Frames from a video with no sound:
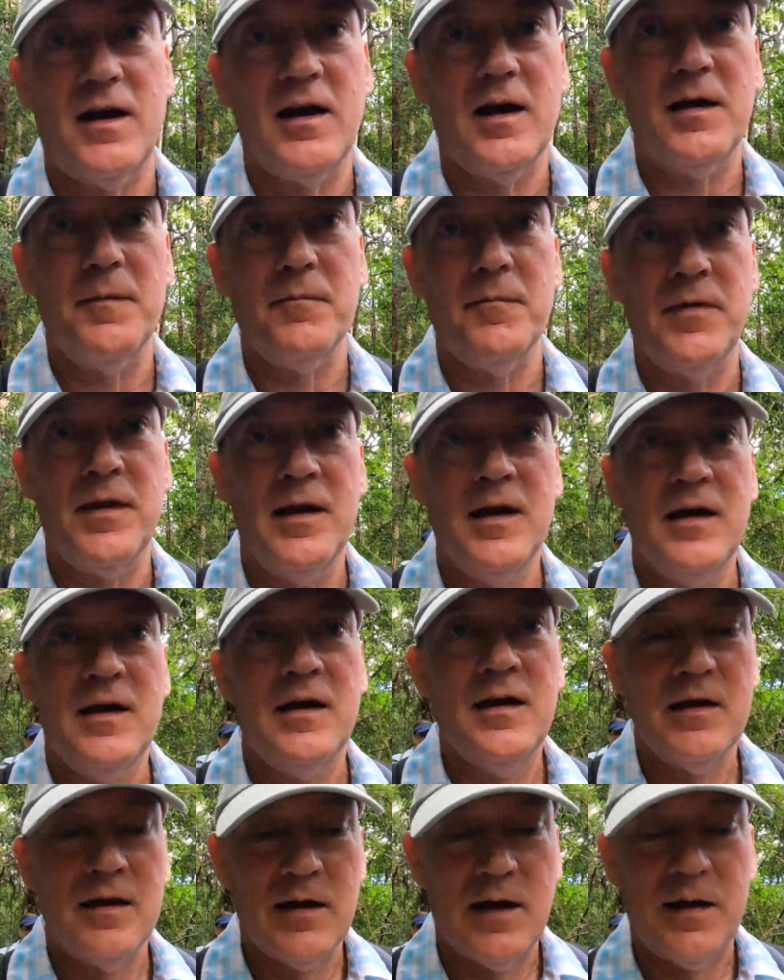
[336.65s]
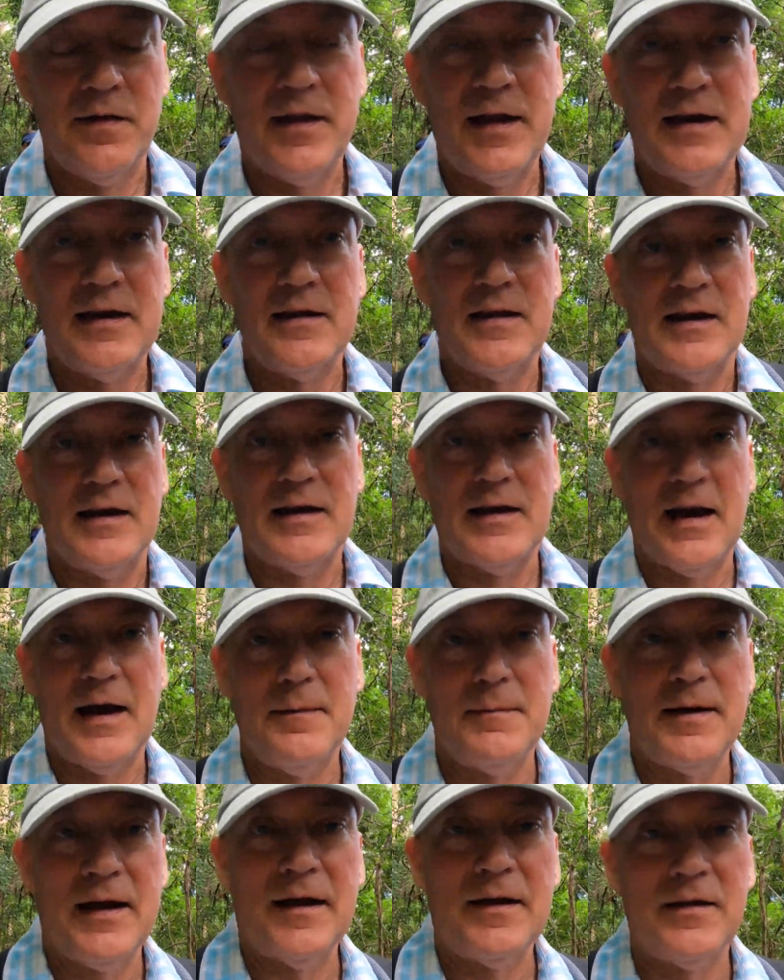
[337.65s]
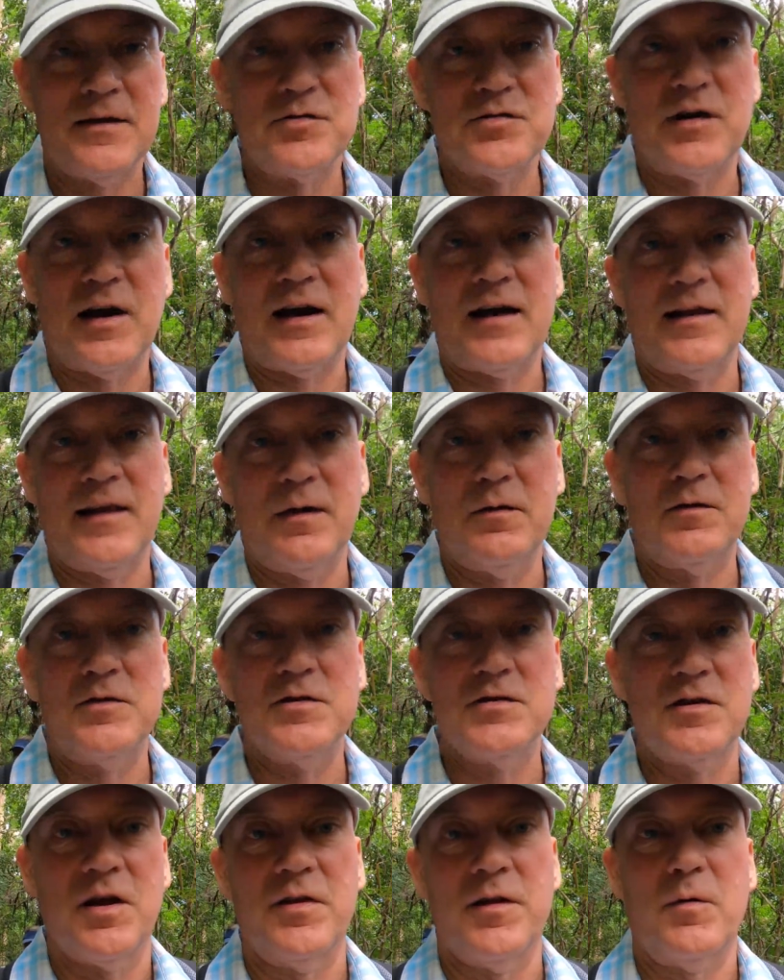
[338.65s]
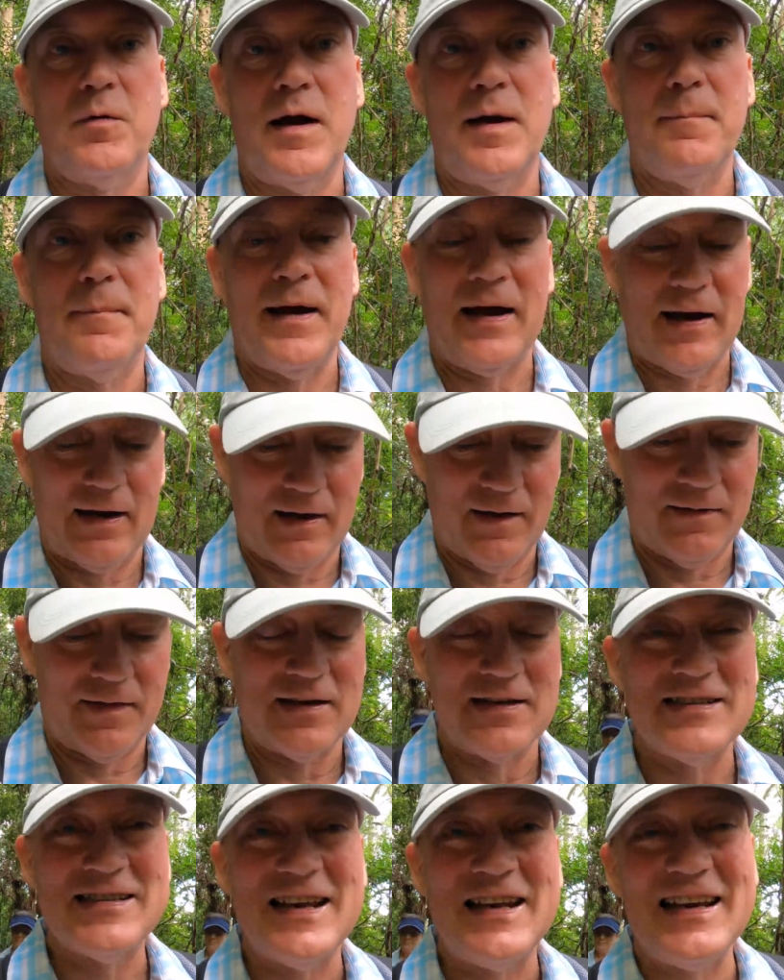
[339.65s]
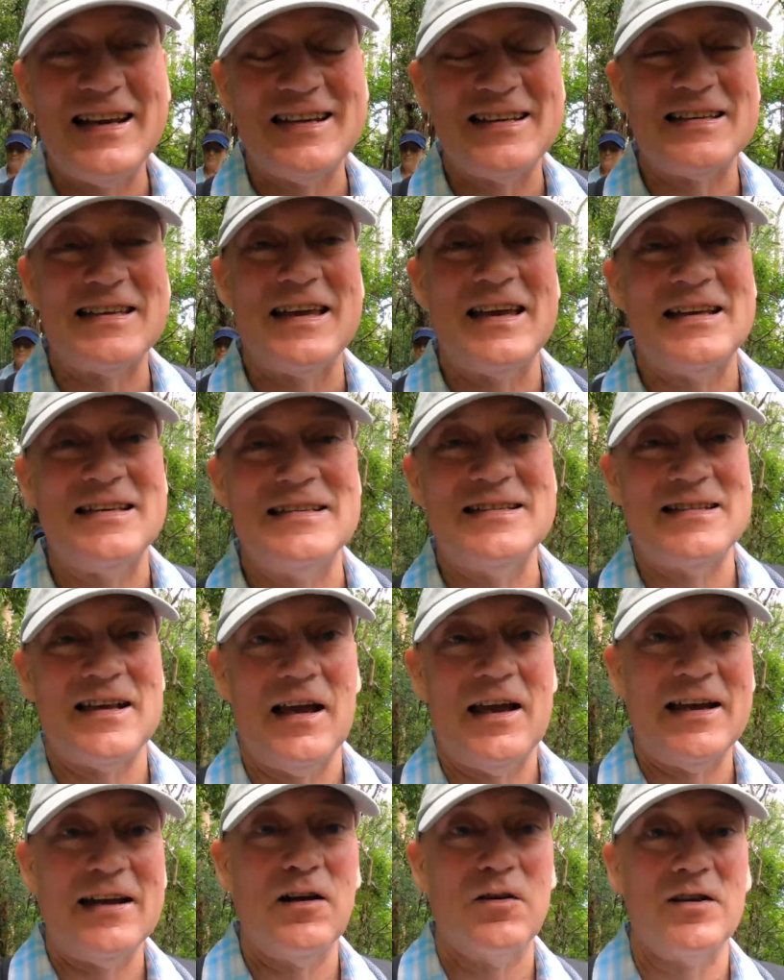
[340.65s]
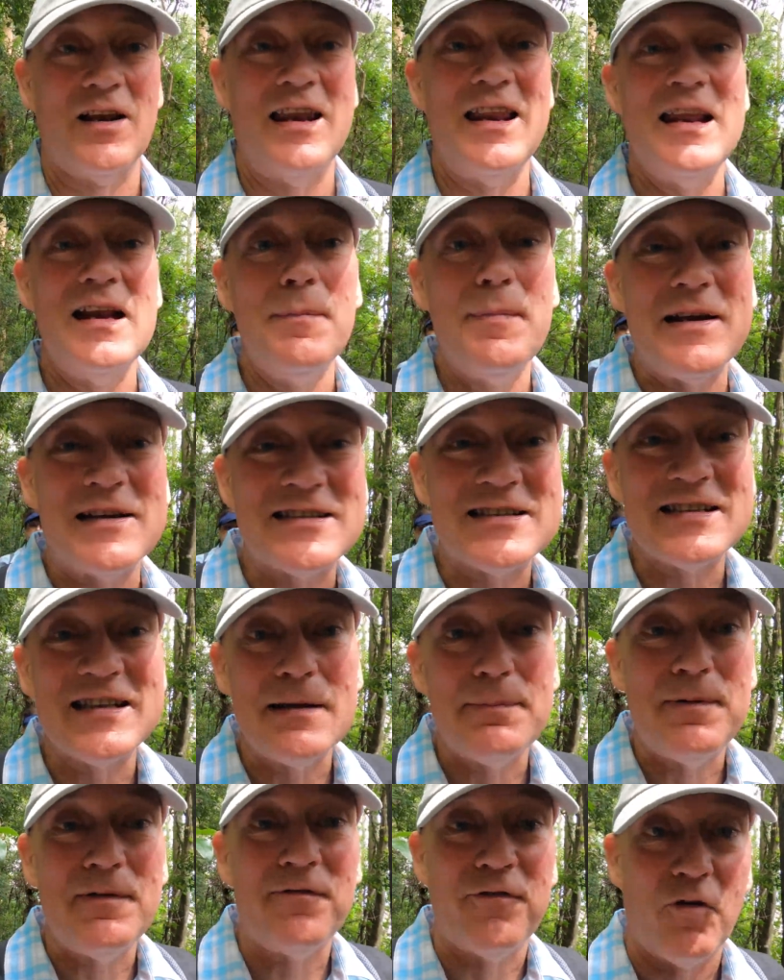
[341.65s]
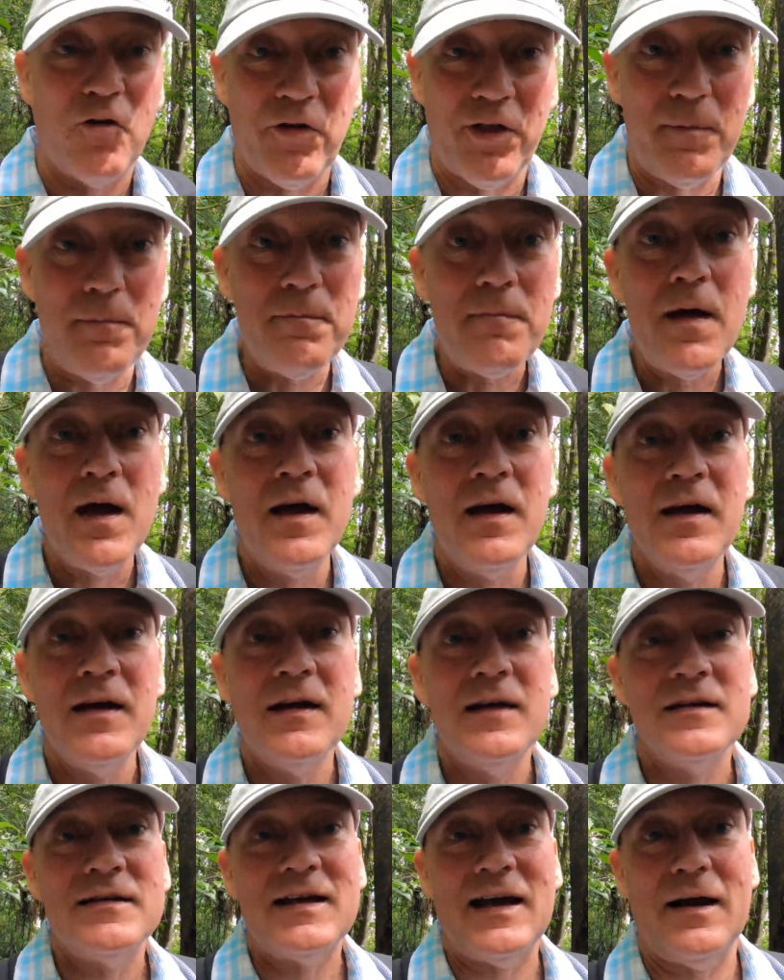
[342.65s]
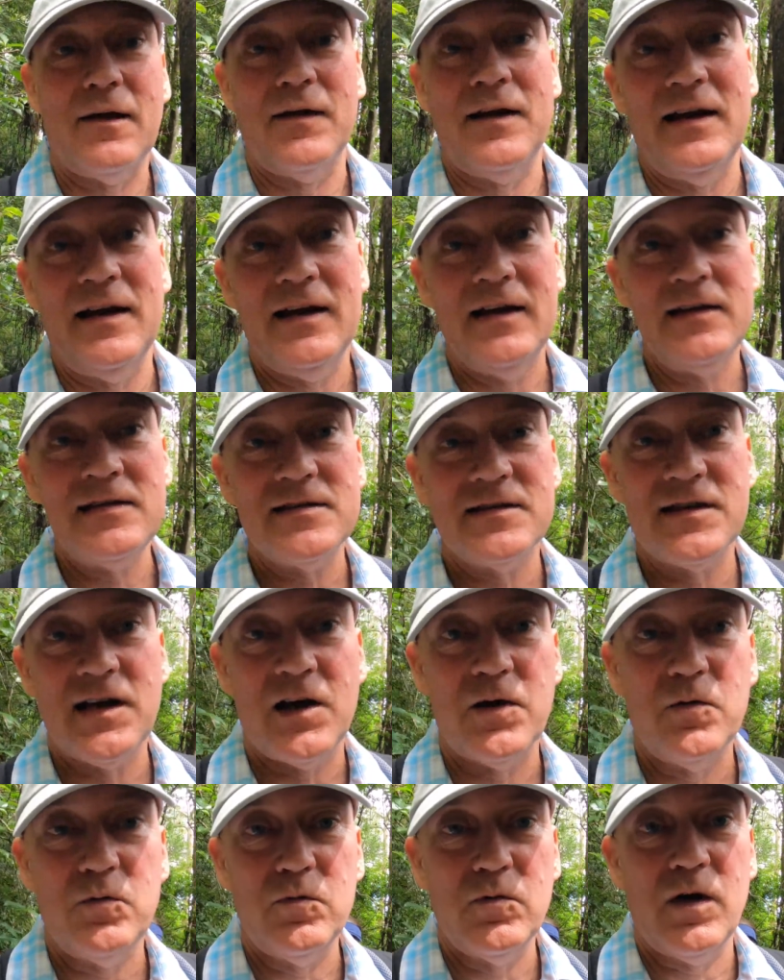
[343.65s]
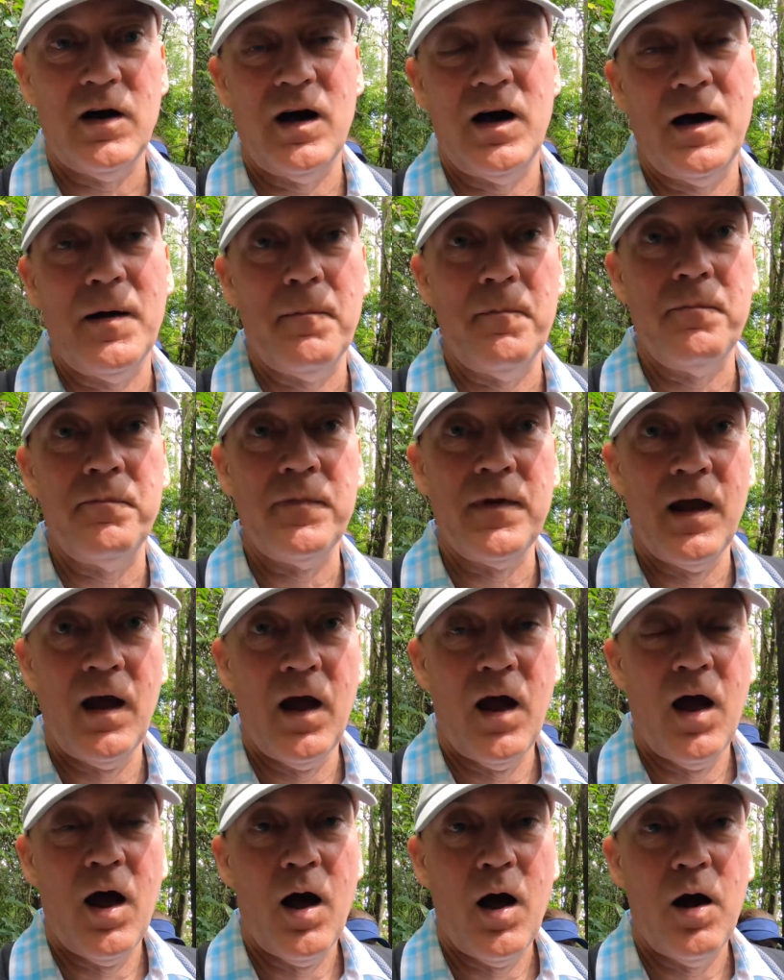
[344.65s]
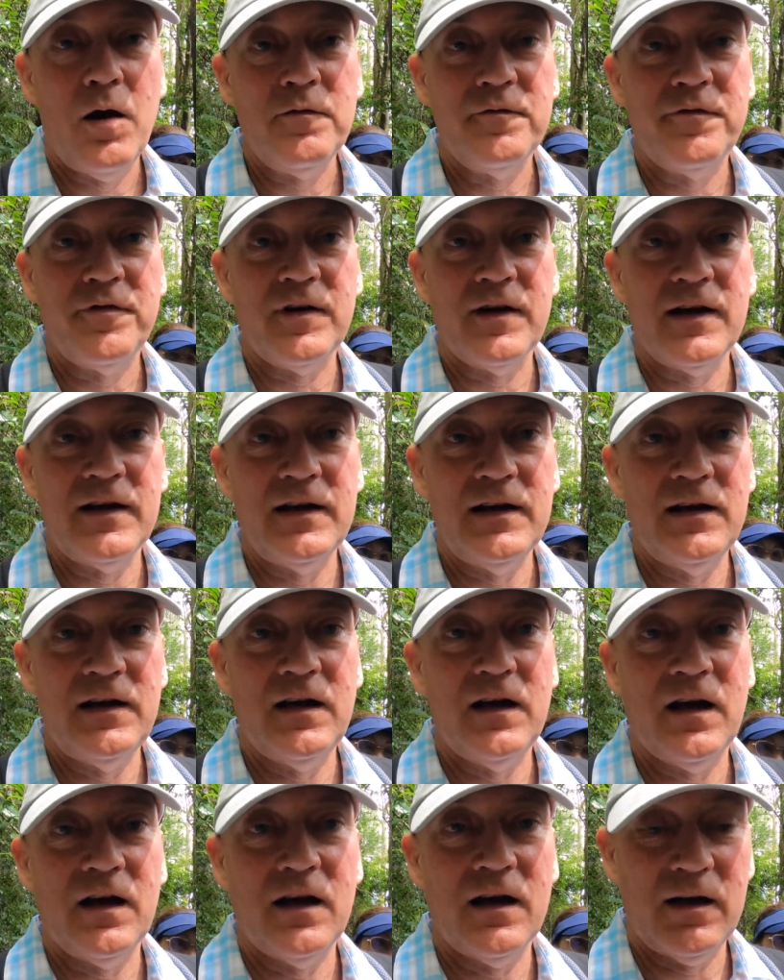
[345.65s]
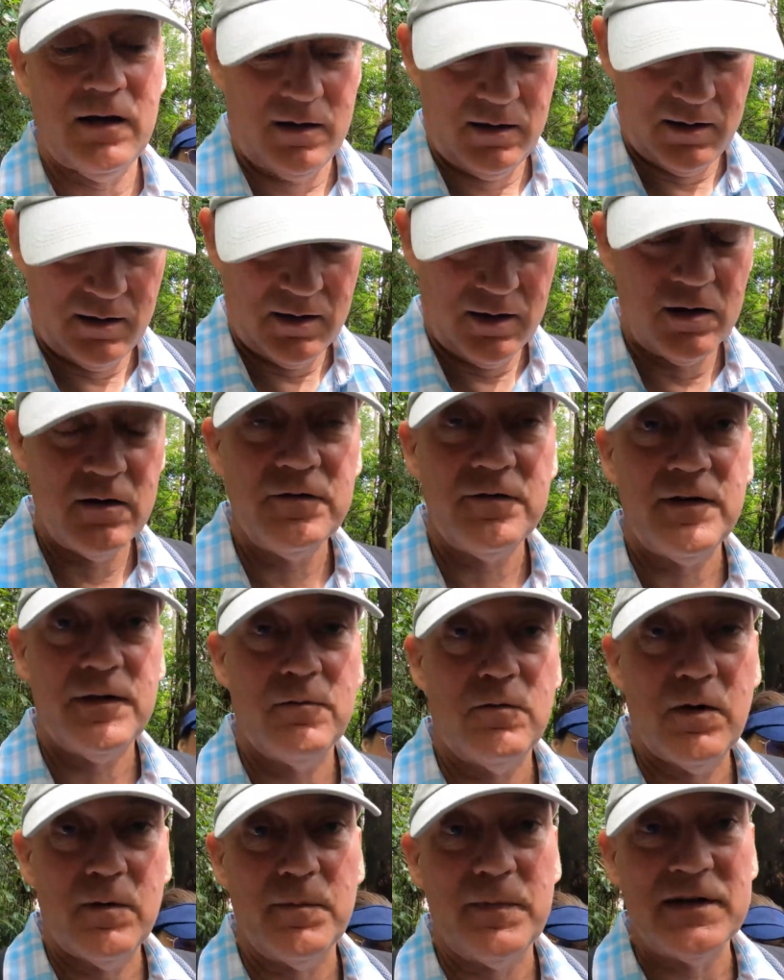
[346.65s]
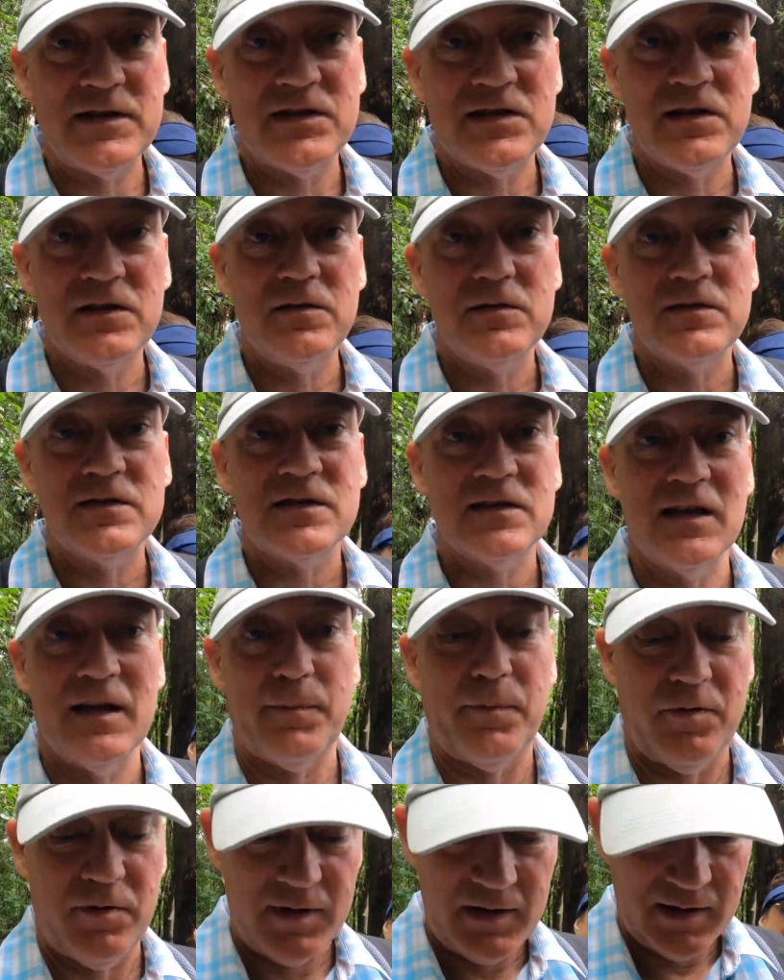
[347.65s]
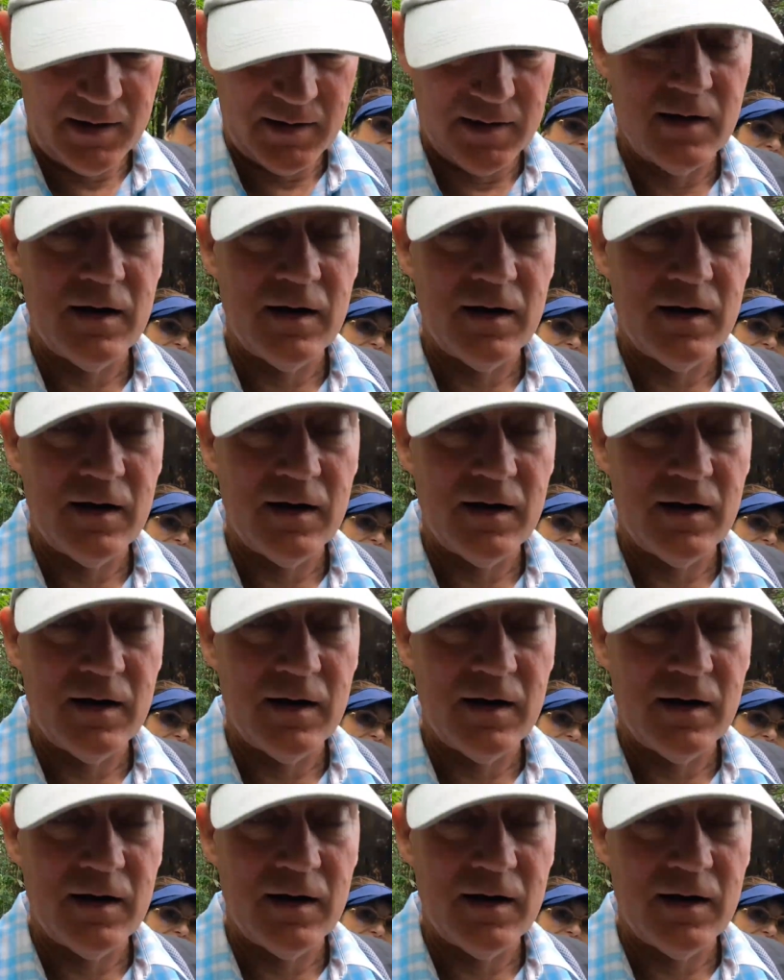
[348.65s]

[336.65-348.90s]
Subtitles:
And they came down the track and they were just on the way back. They said it got a little bit slippy for them down here. So hopefully it won't be too slippery.